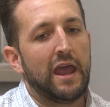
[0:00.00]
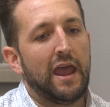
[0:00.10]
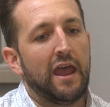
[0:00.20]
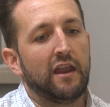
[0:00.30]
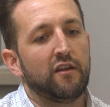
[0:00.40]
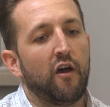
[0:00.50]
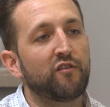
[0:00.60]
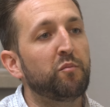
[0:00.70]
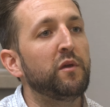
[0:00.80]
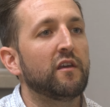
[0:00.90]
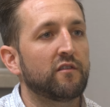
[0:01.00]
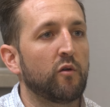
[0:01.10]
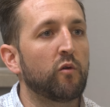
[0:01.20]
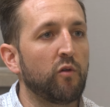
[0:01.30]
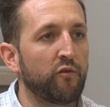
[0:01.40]
And us being
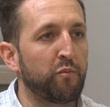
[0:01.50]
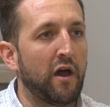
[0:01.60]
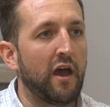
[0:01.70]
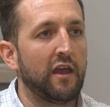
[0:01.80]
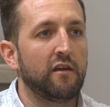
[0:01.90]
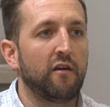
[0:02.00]
so close by,